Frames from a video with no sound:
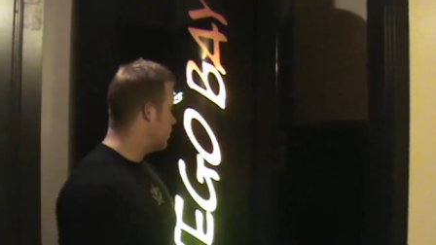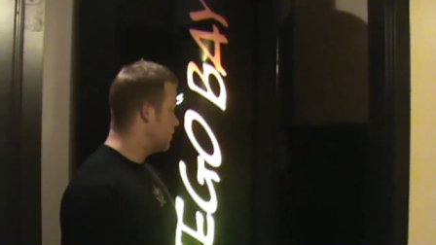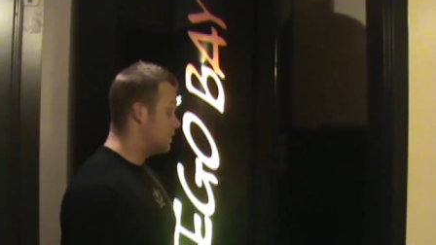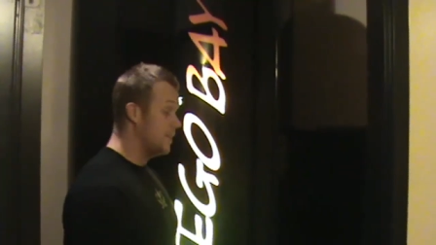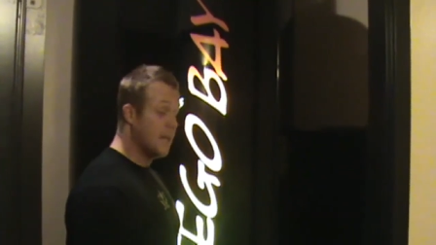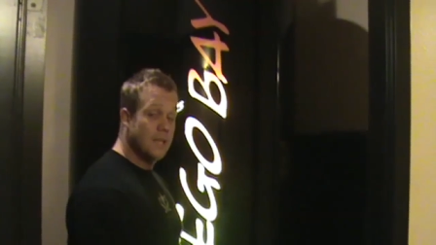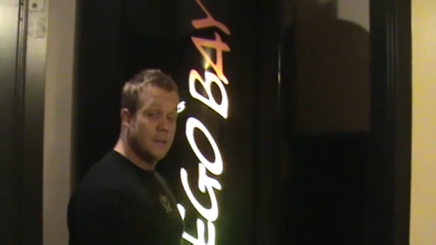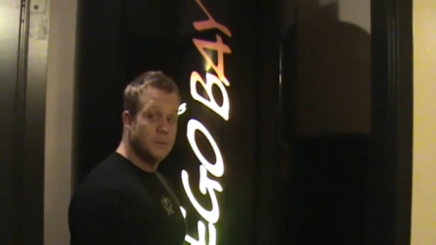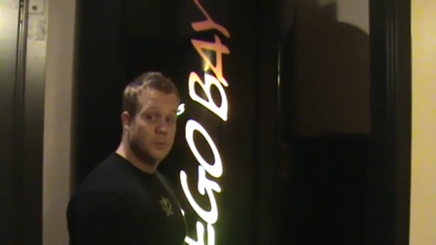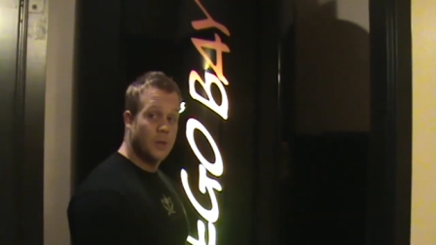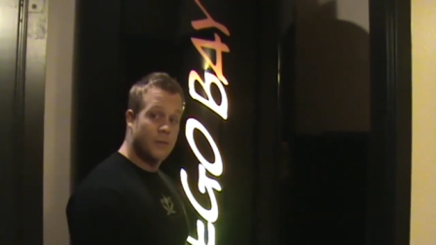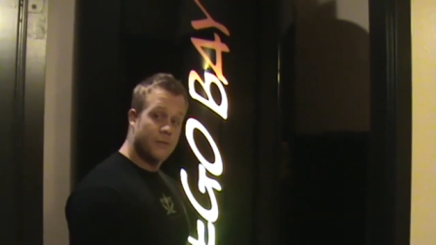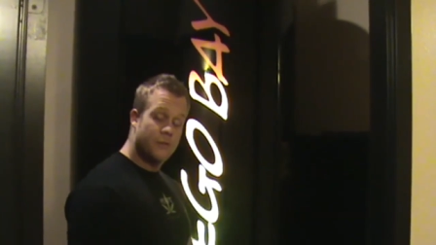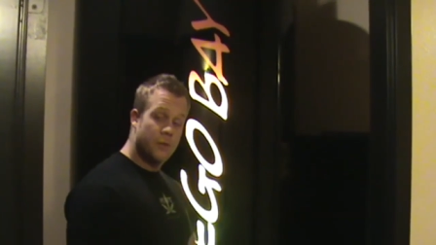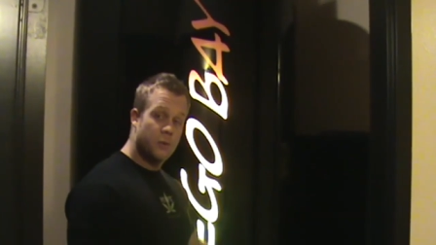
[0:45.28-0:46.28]
with stand-ups, we
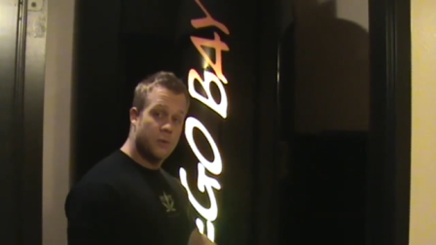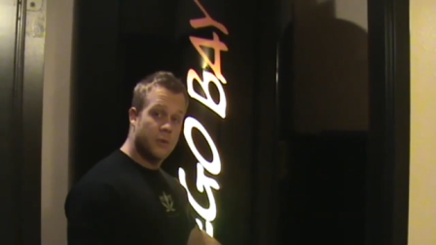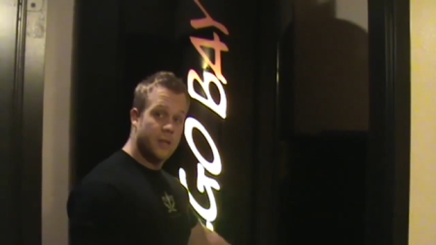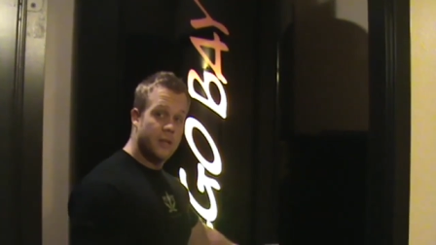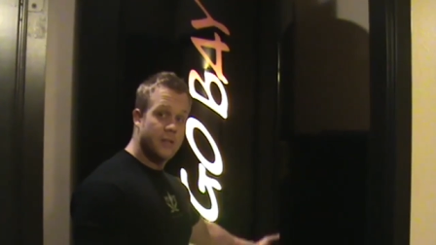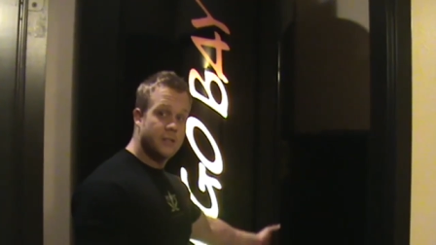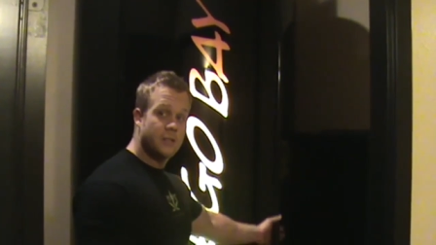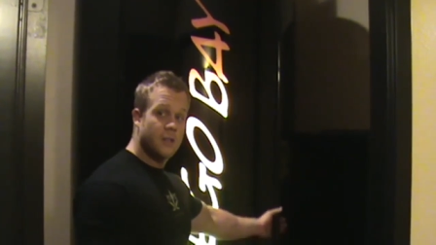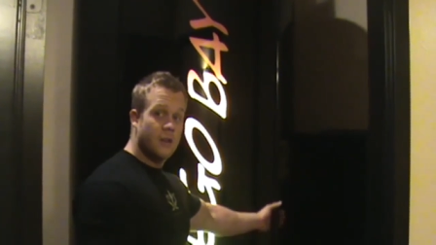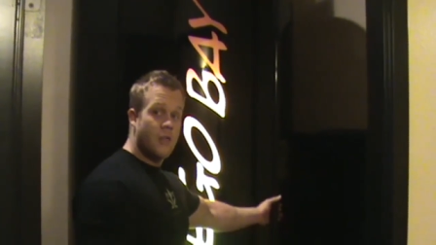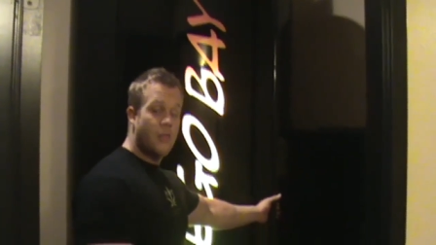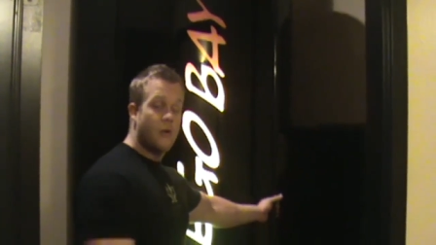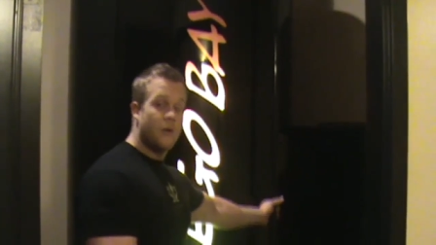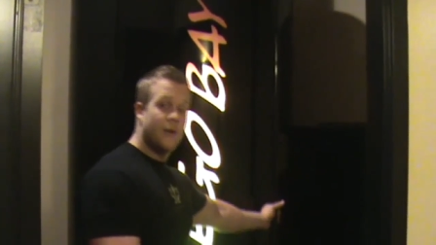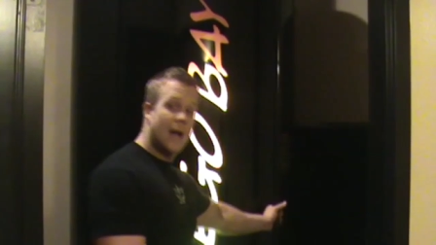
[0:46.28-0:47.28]
have a few of these.
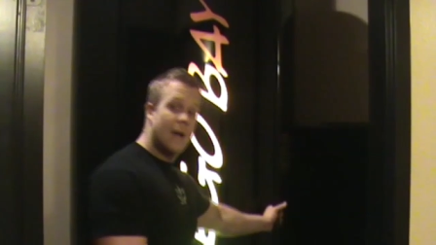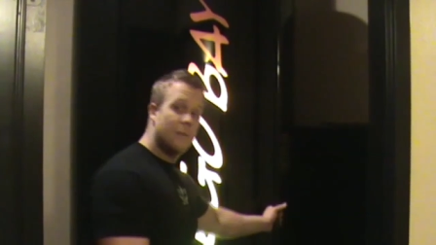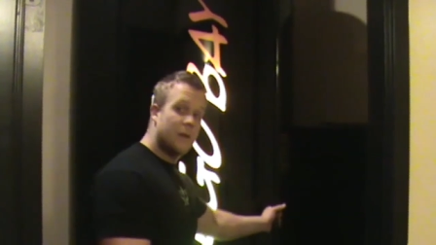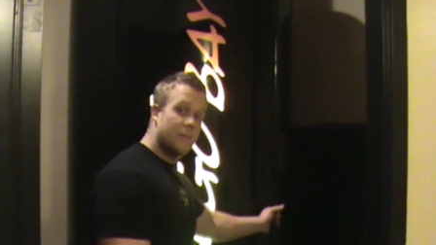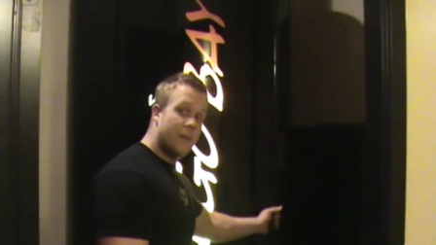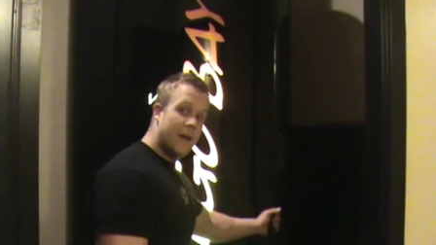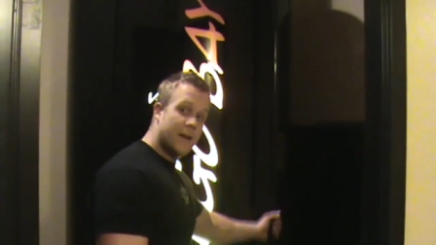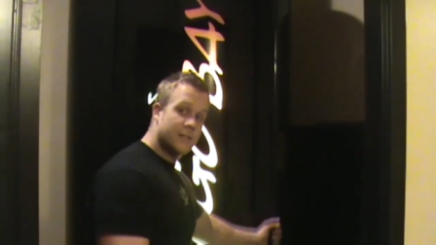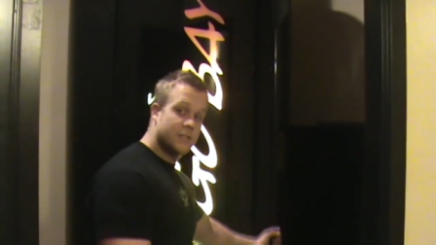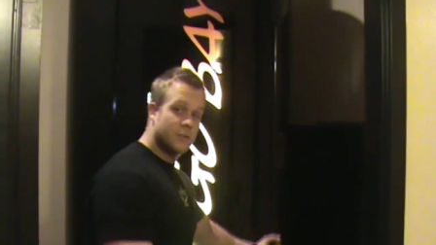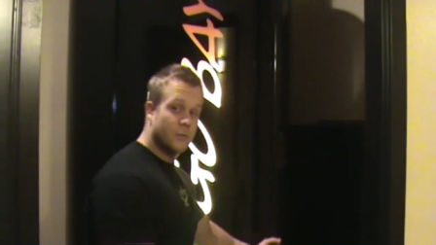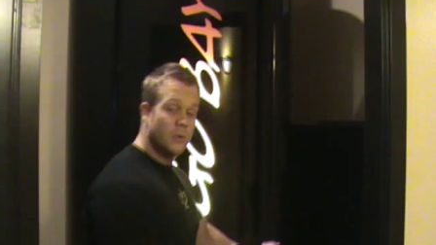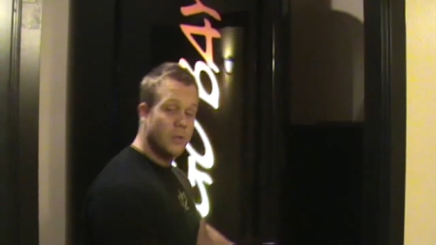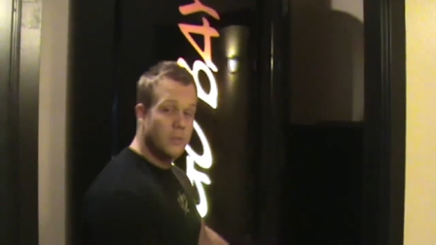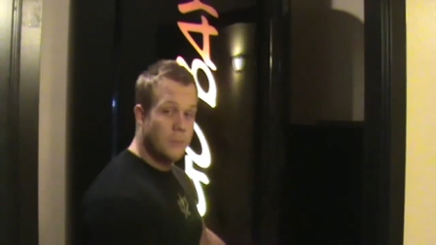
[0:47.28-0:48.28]
They're a nine minute max,
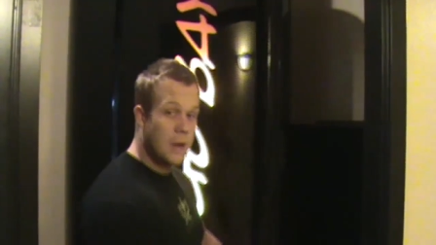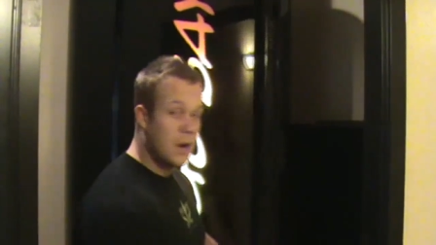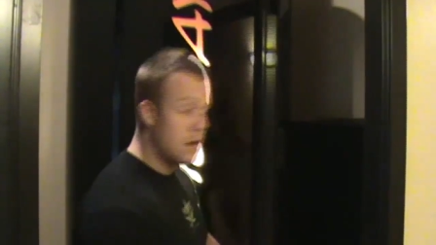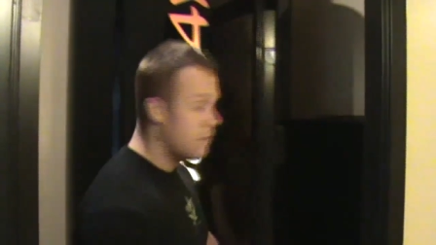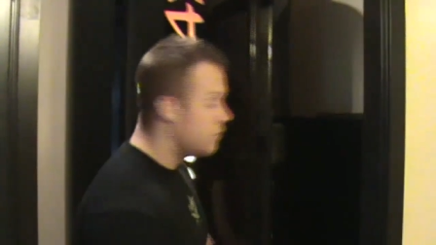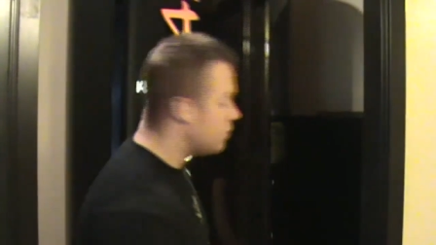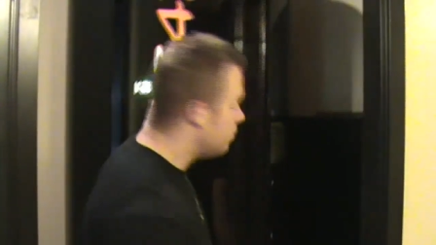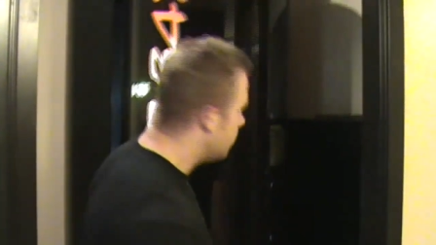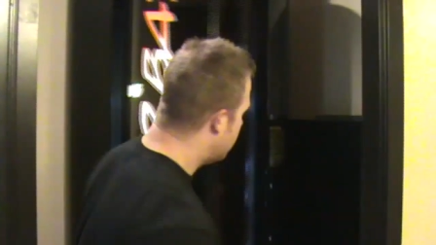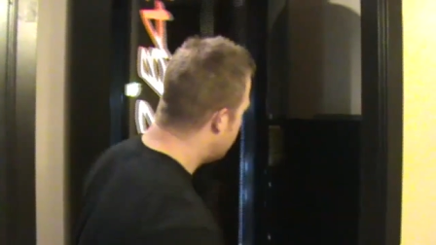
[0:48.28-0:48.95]
they're really powerful.